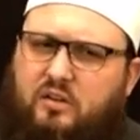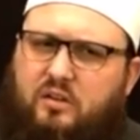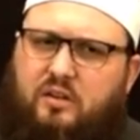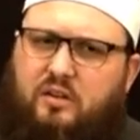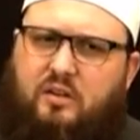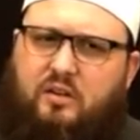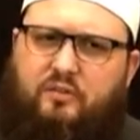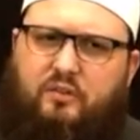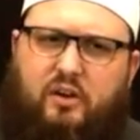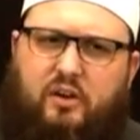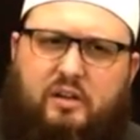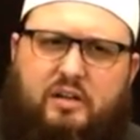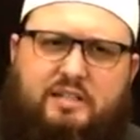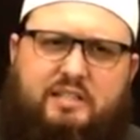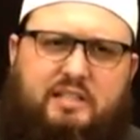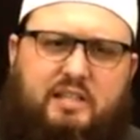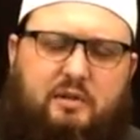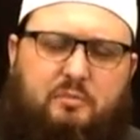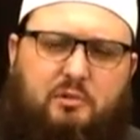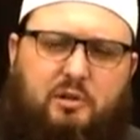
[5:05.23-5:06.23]
a very
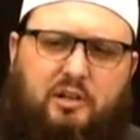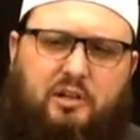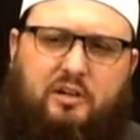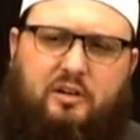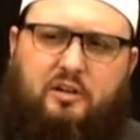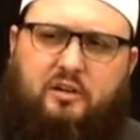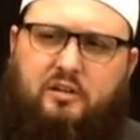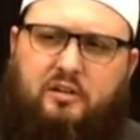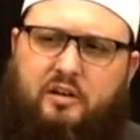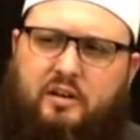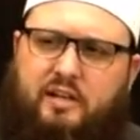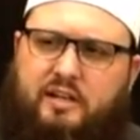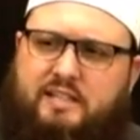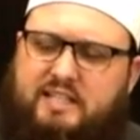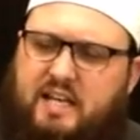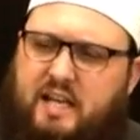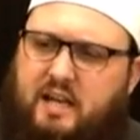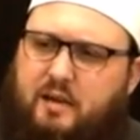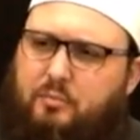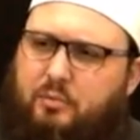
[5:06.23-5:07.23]
similar
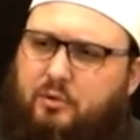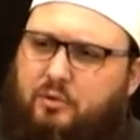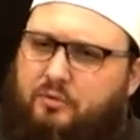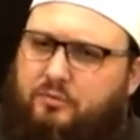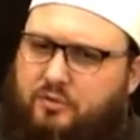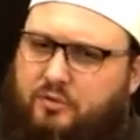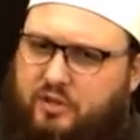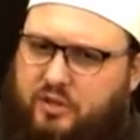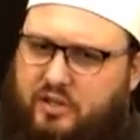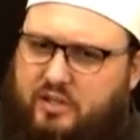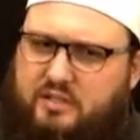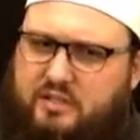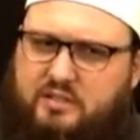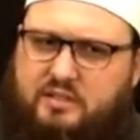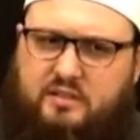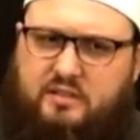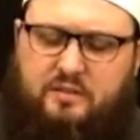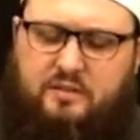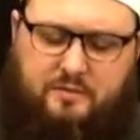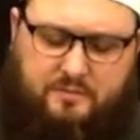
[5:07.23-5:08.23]
example for
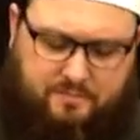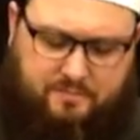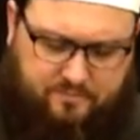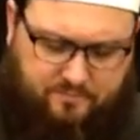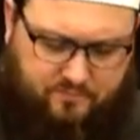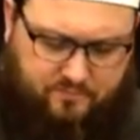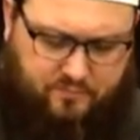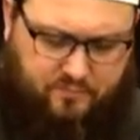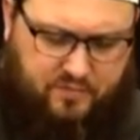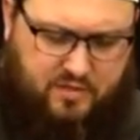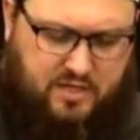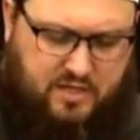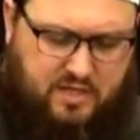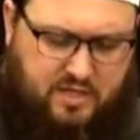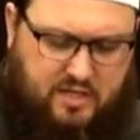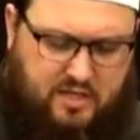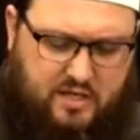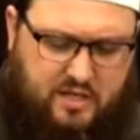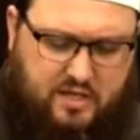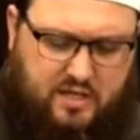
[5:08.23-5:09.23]
this
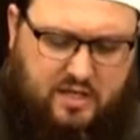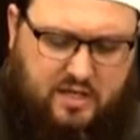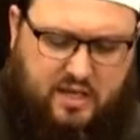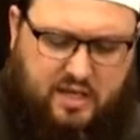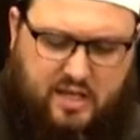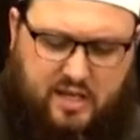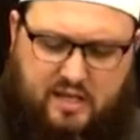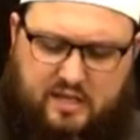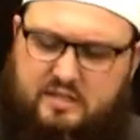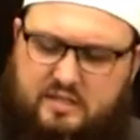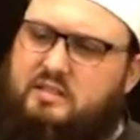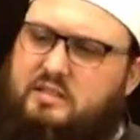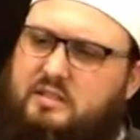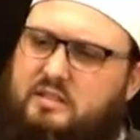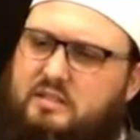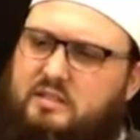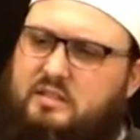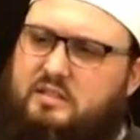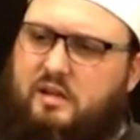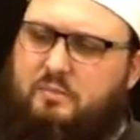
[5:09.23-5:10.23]
is
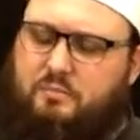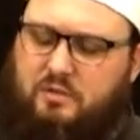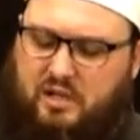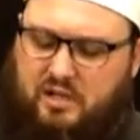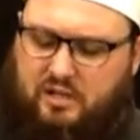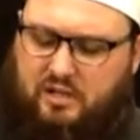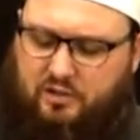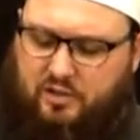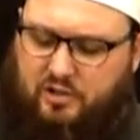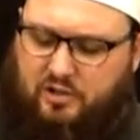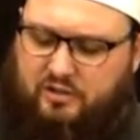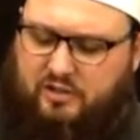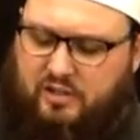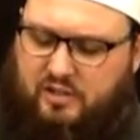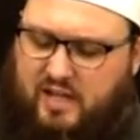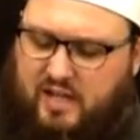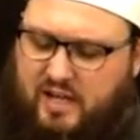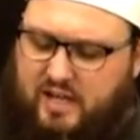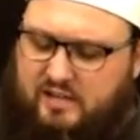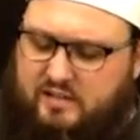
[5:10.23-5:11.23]
something along the
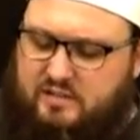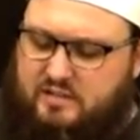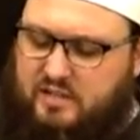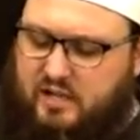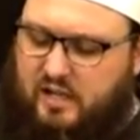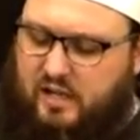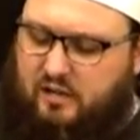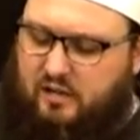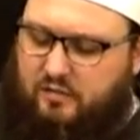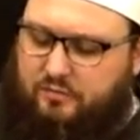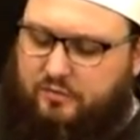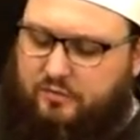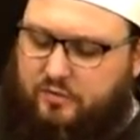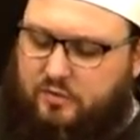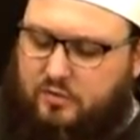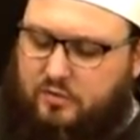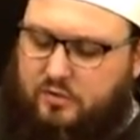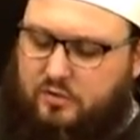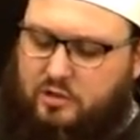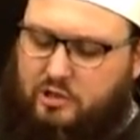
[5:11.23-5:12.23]
lines of
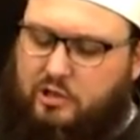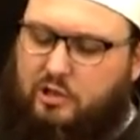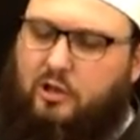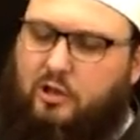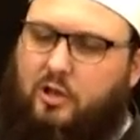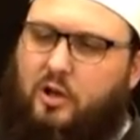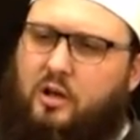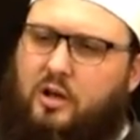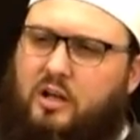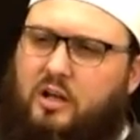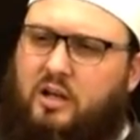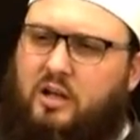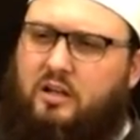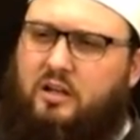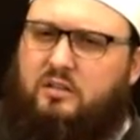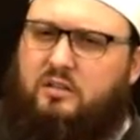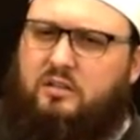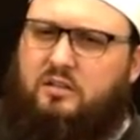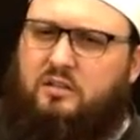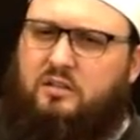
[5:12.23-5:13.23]
law
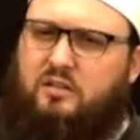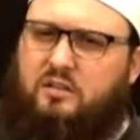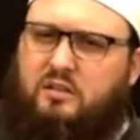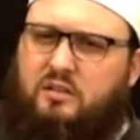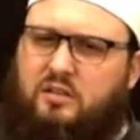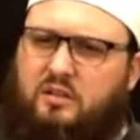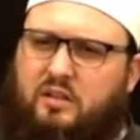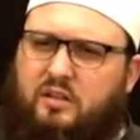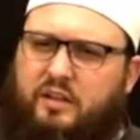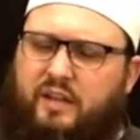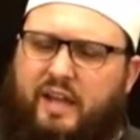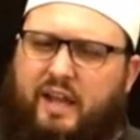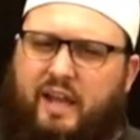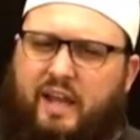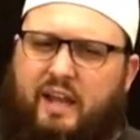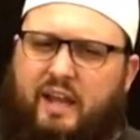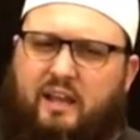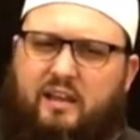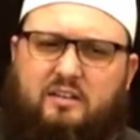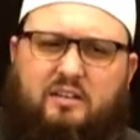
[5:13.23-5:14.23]

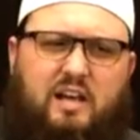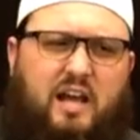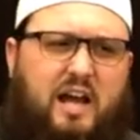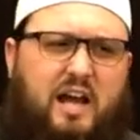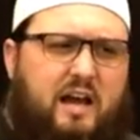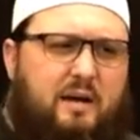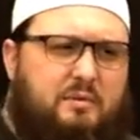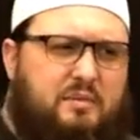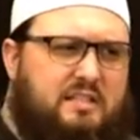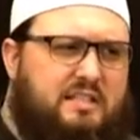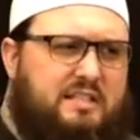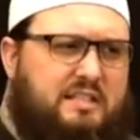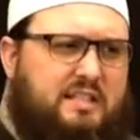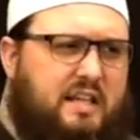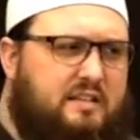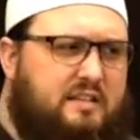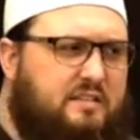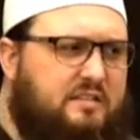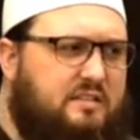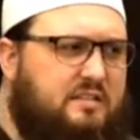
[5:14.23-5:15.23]
and common
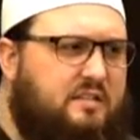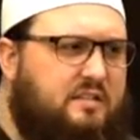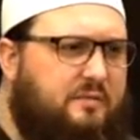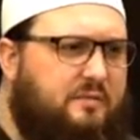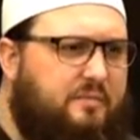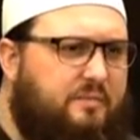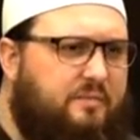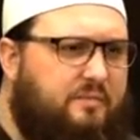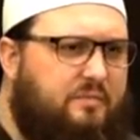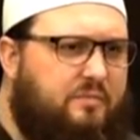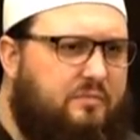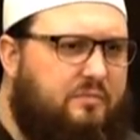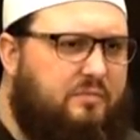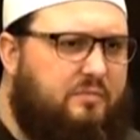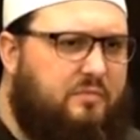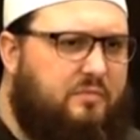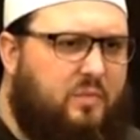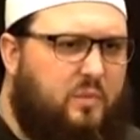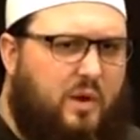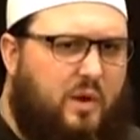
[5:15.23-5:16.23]
sense,
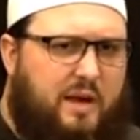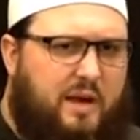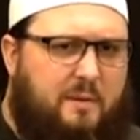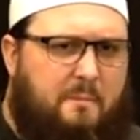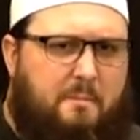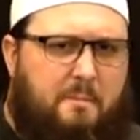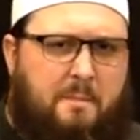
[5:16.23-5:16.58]
right?